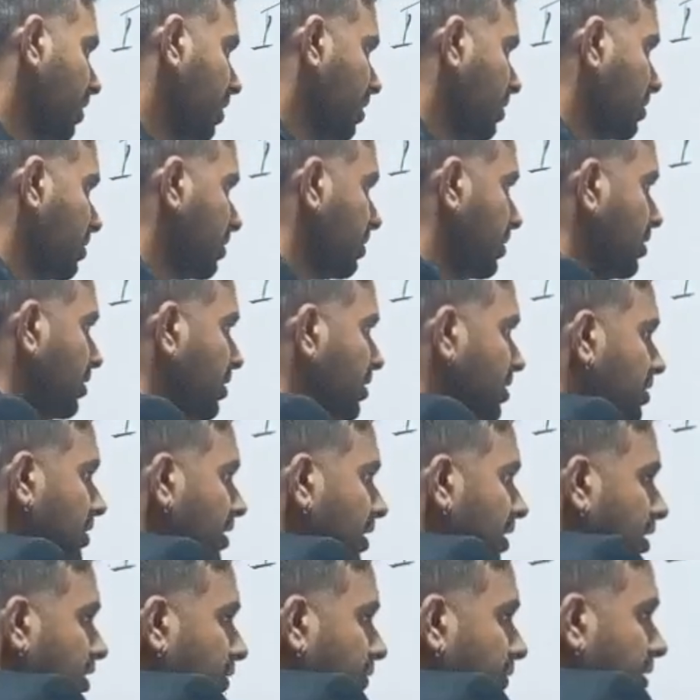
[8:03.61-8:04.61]
So in this
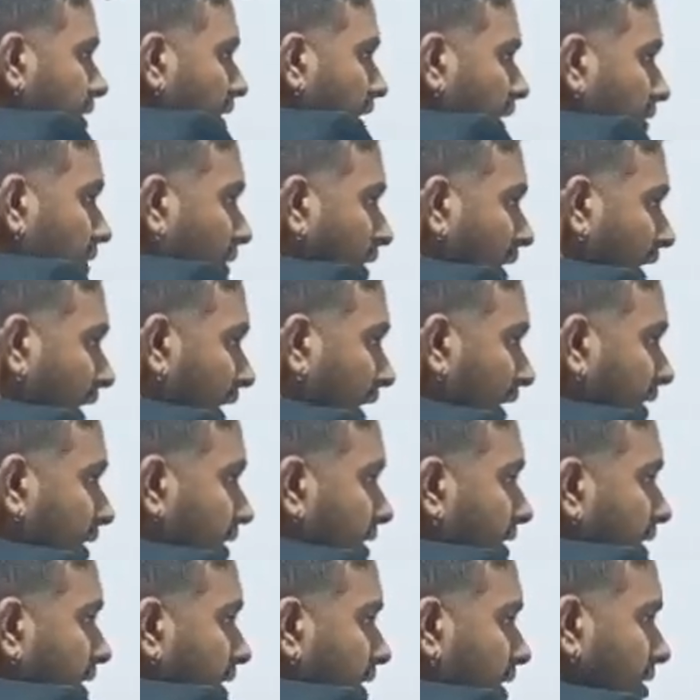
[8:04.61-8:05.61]
case we have
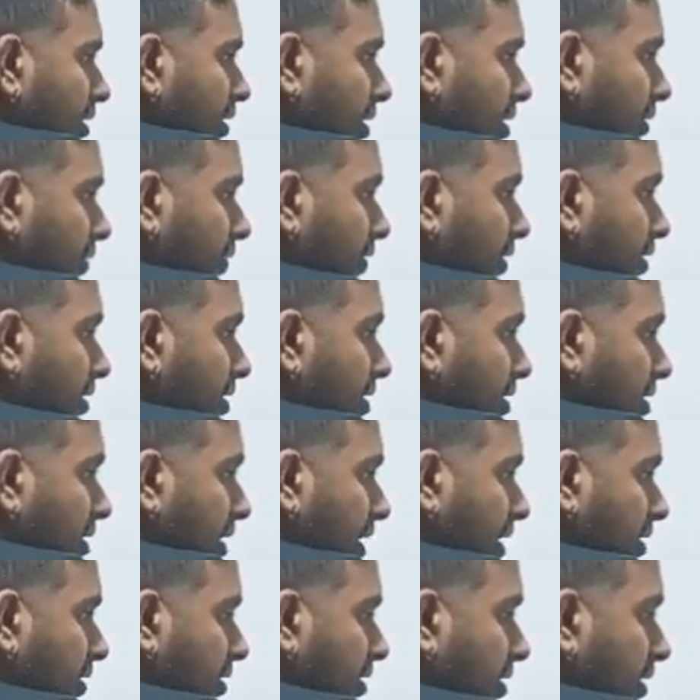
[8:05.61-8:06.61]
alkene which is
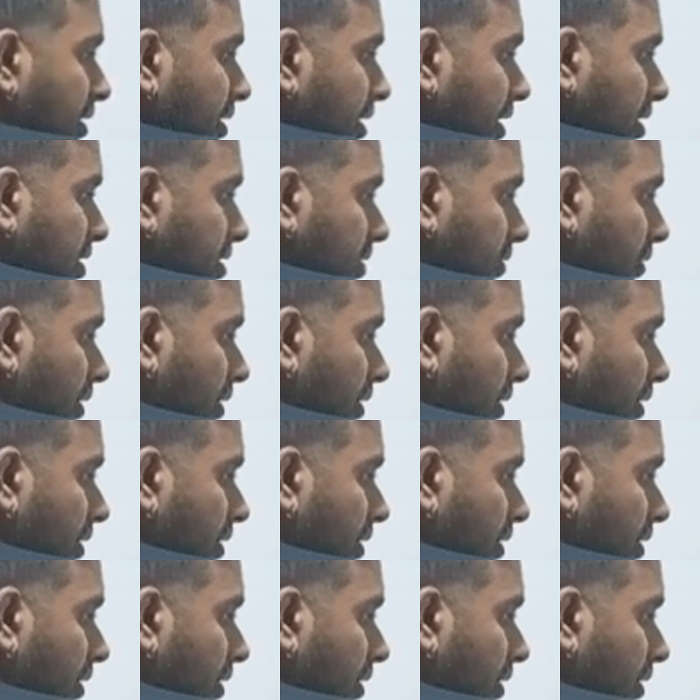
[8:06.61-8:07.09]
considered as